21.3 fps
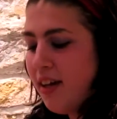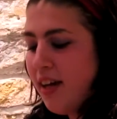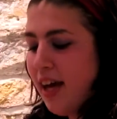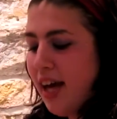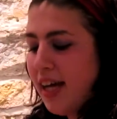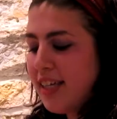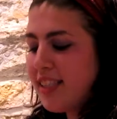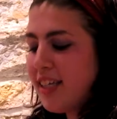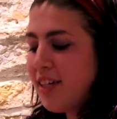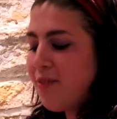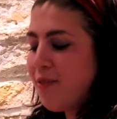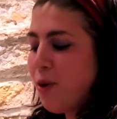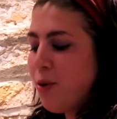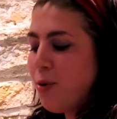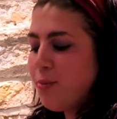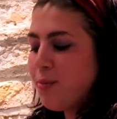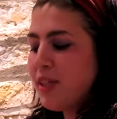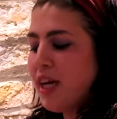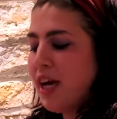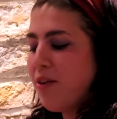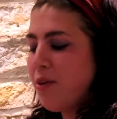As I
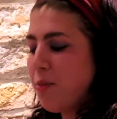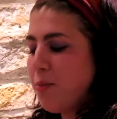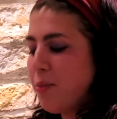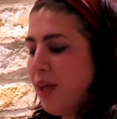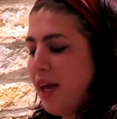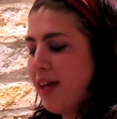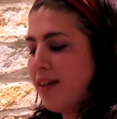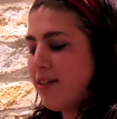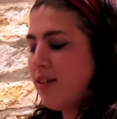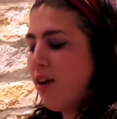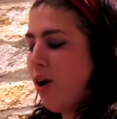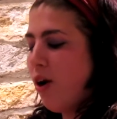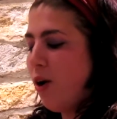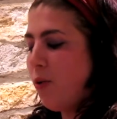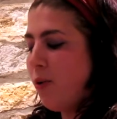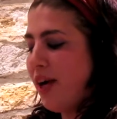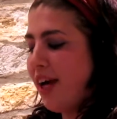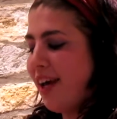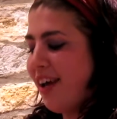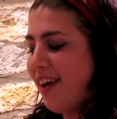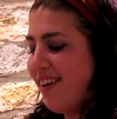roamed down a bland
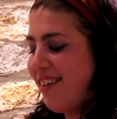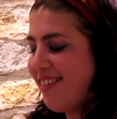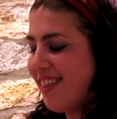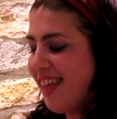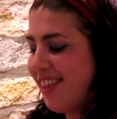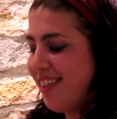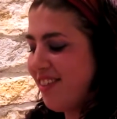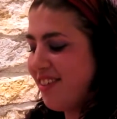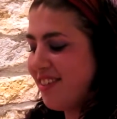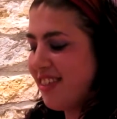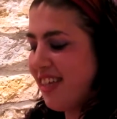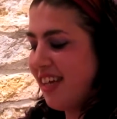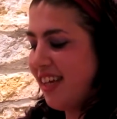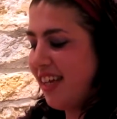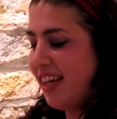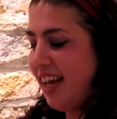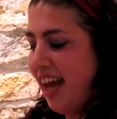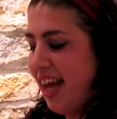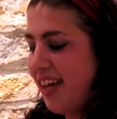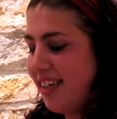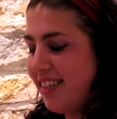hallway that looked like it
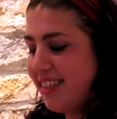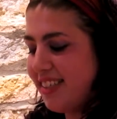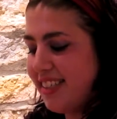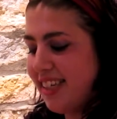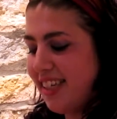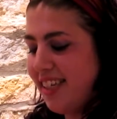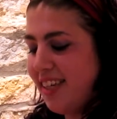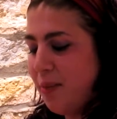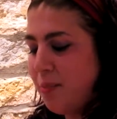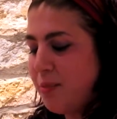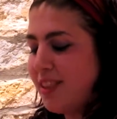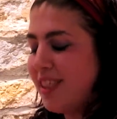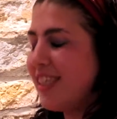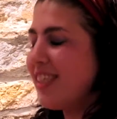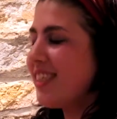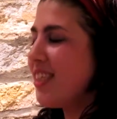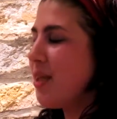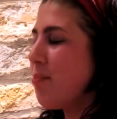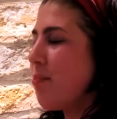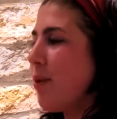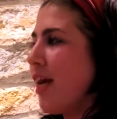hadn't seen a
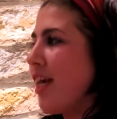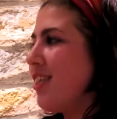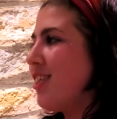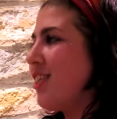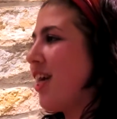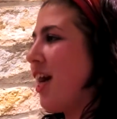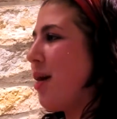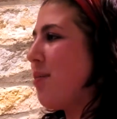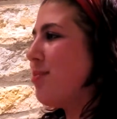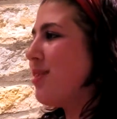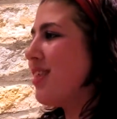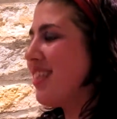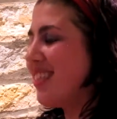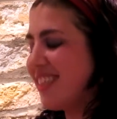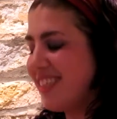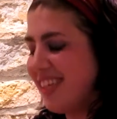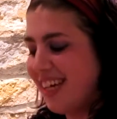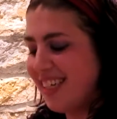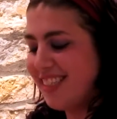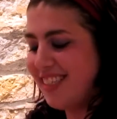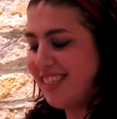decent paint job since
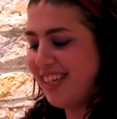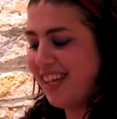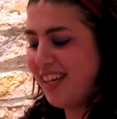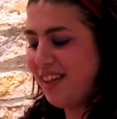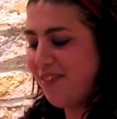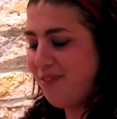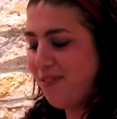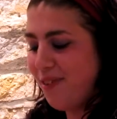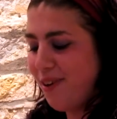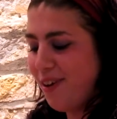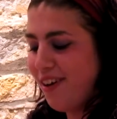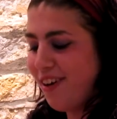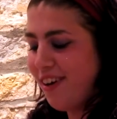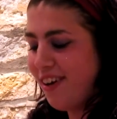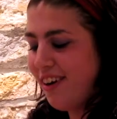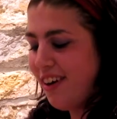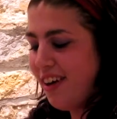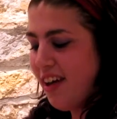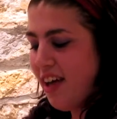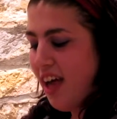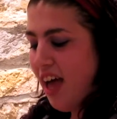1984,
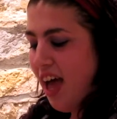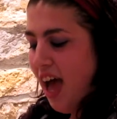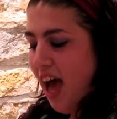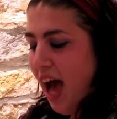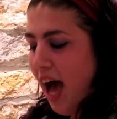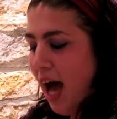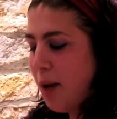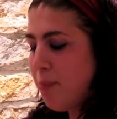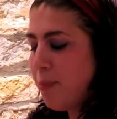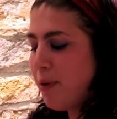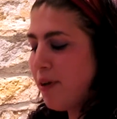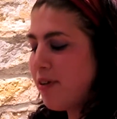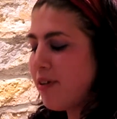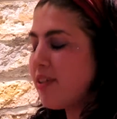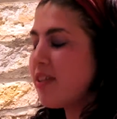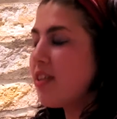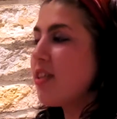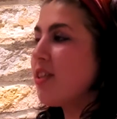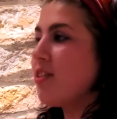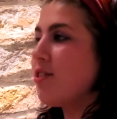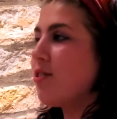I peered
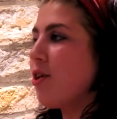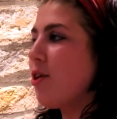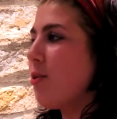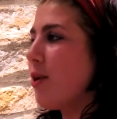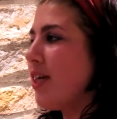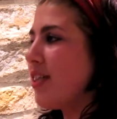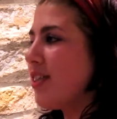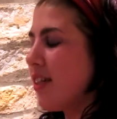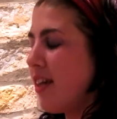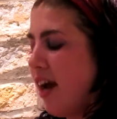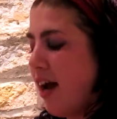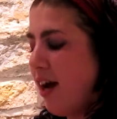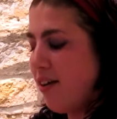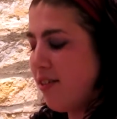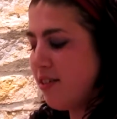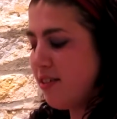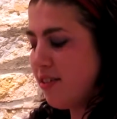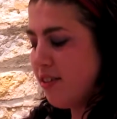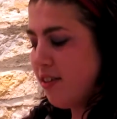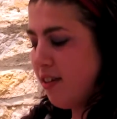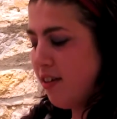into the doorways it
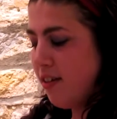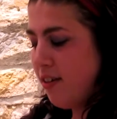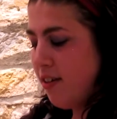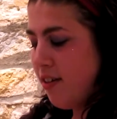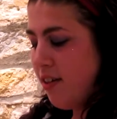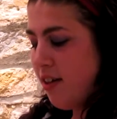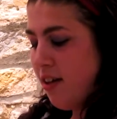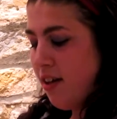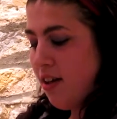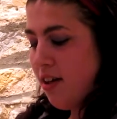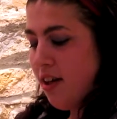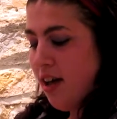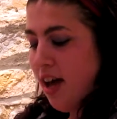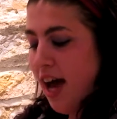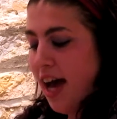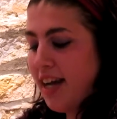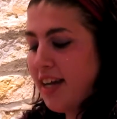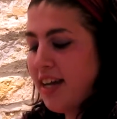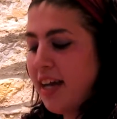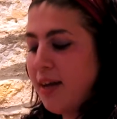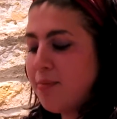House.
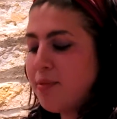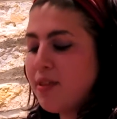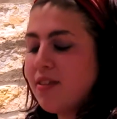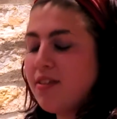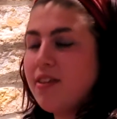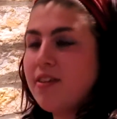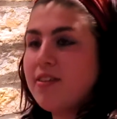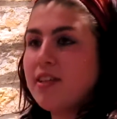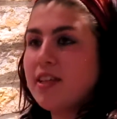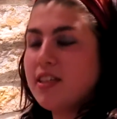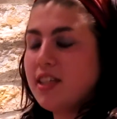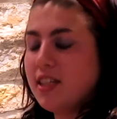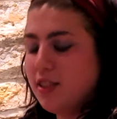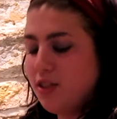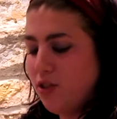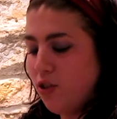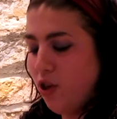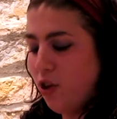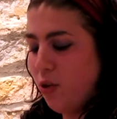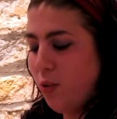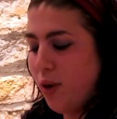I came to learn that these
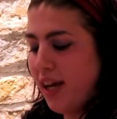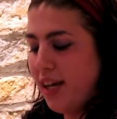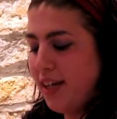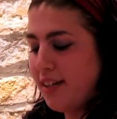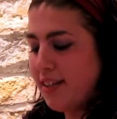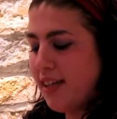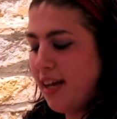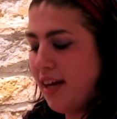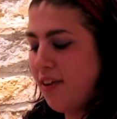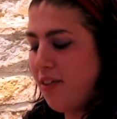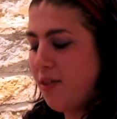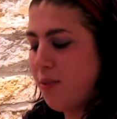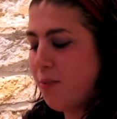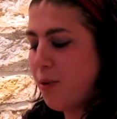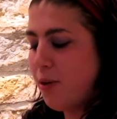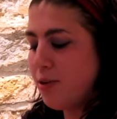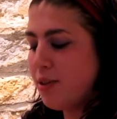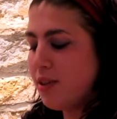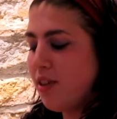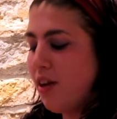doorways held the most